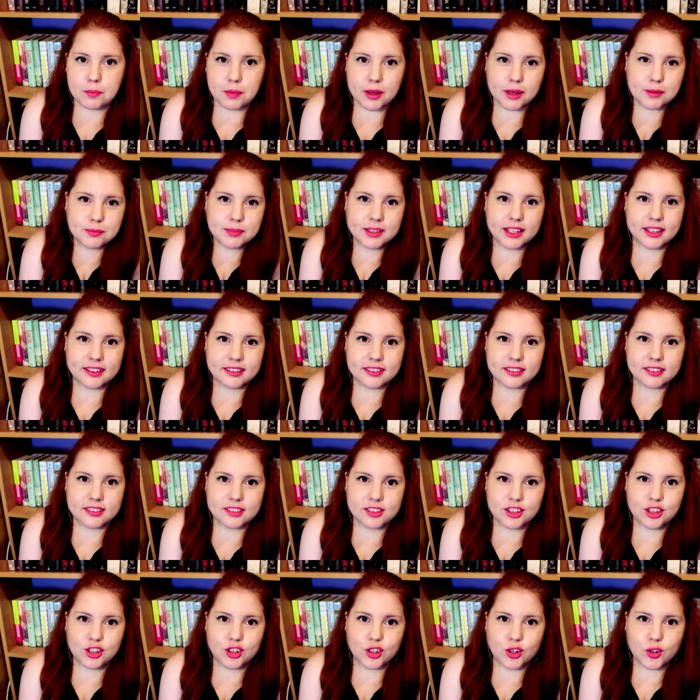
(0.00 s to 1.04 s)
bummed that,
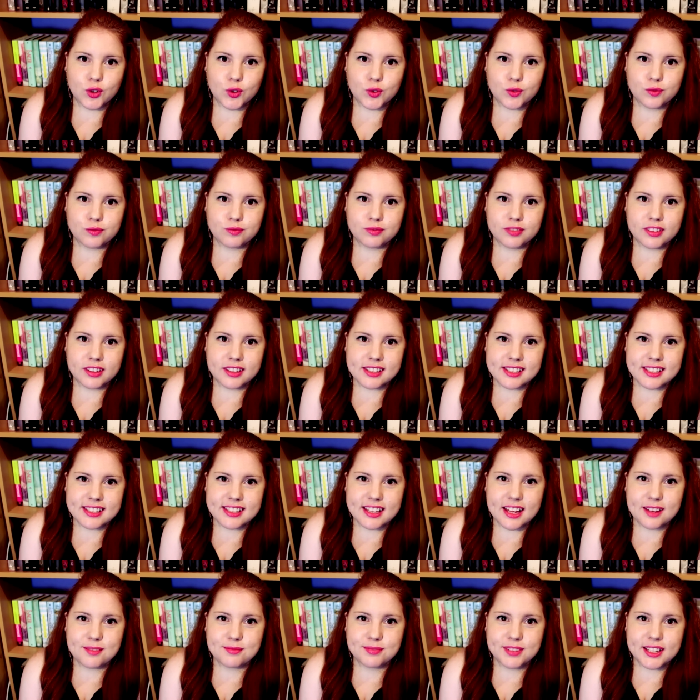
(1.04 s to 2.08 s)
you know,
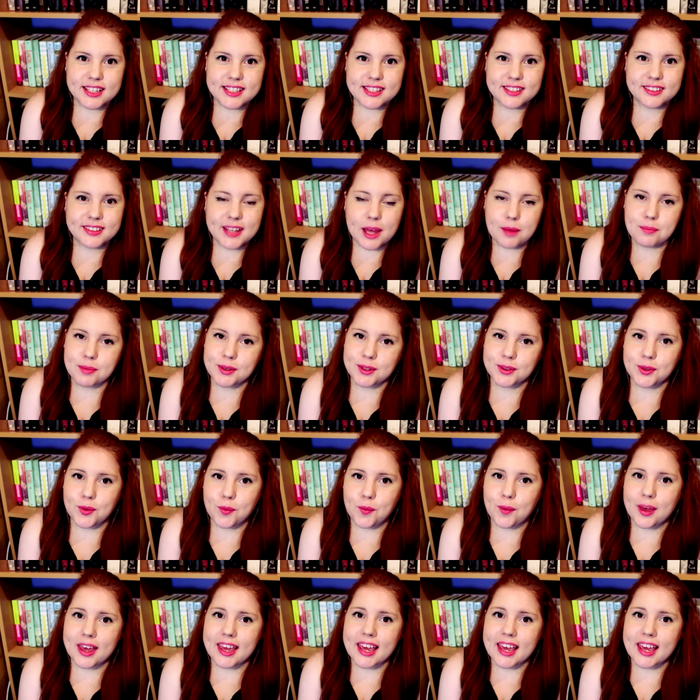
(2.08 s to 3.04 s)
stuff doesn't happen the